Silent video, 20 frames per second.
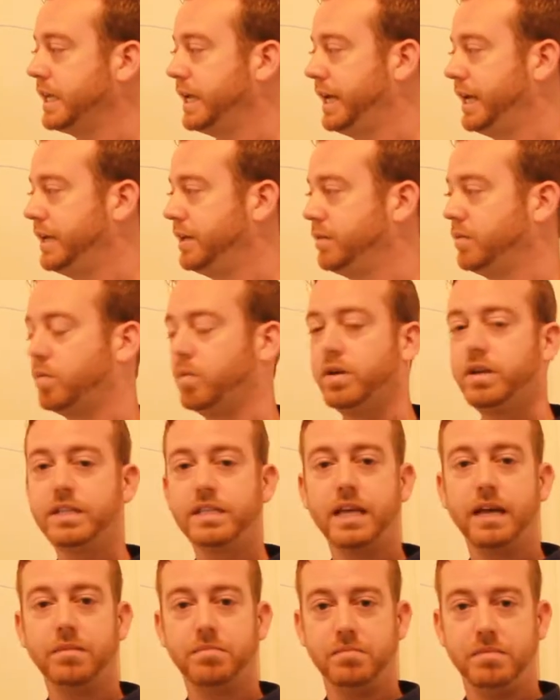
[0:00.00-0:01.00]
and what
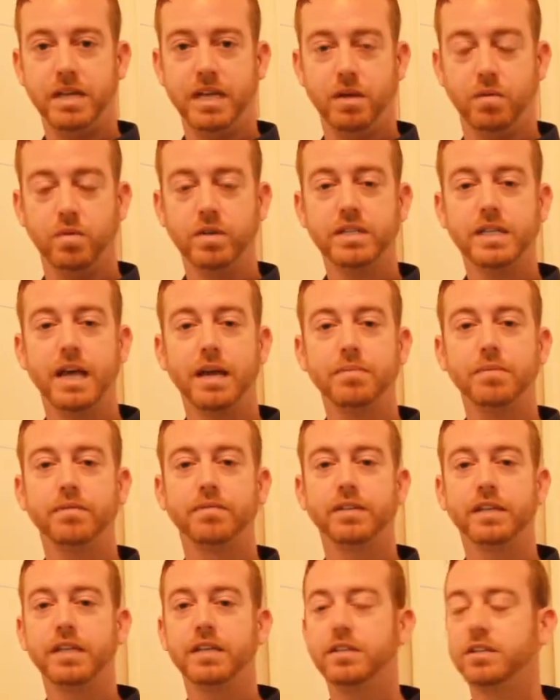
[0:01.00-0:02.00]
does that mean? What type
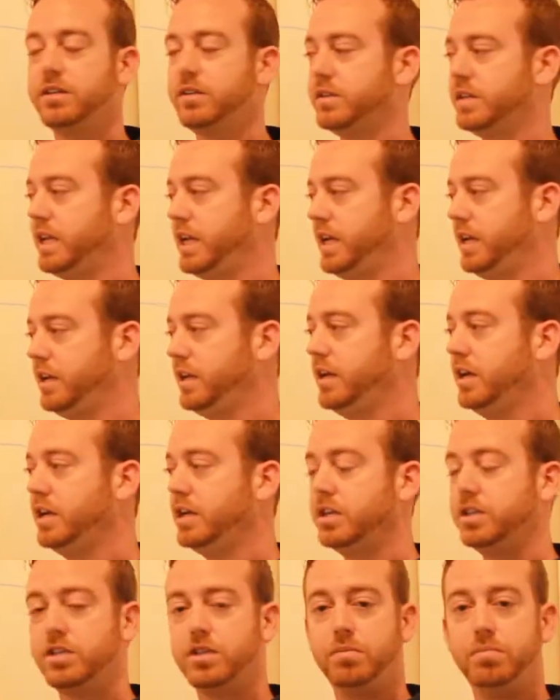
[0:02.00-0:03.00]
of links do you need
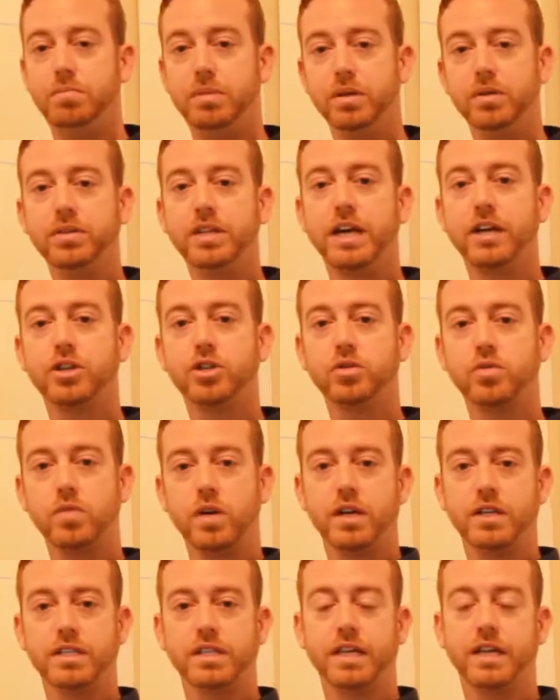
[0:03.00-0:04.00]
to build that
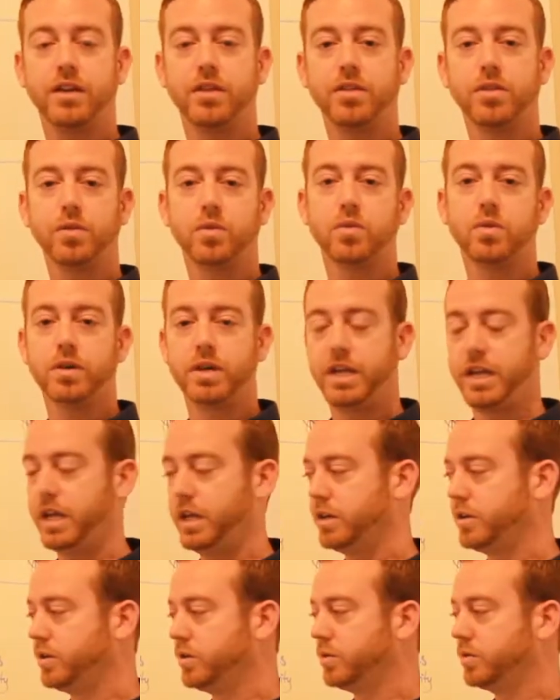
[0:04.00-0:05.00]
trust, that authority
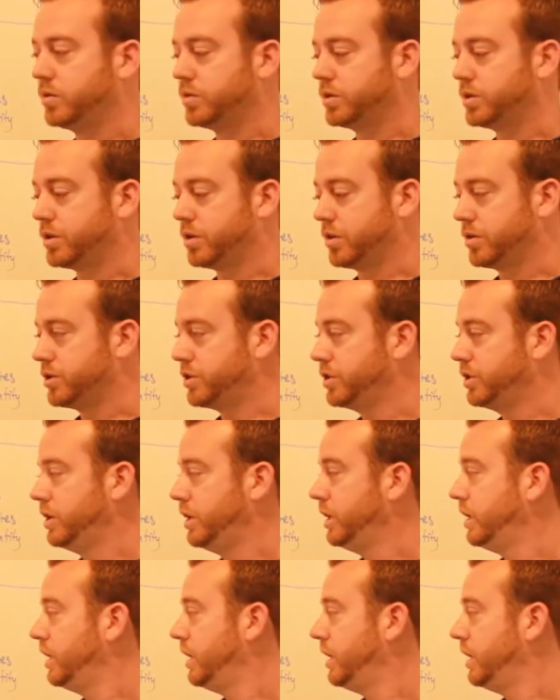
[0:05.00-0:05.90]
in Google search?